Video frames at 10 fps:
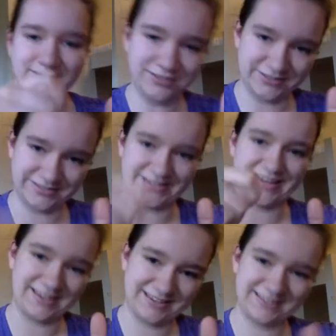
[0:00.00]
just
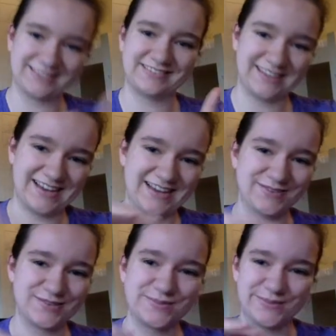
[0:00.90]
kind of
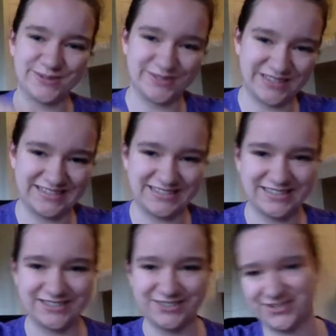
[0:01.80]
smooth into
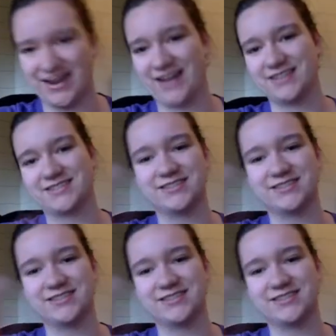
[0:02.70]
those cracks